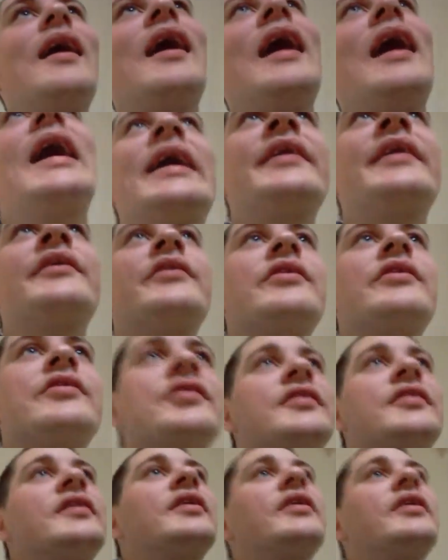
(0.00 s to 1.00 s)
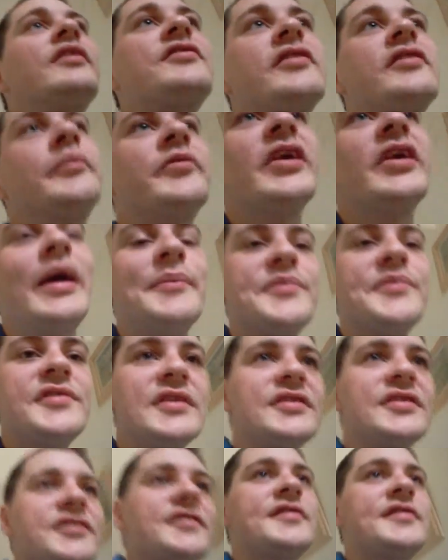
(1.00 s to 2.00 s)
and sometimes
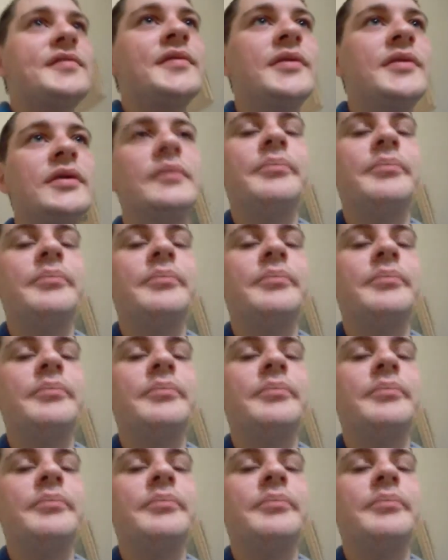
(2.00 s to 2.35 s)
it's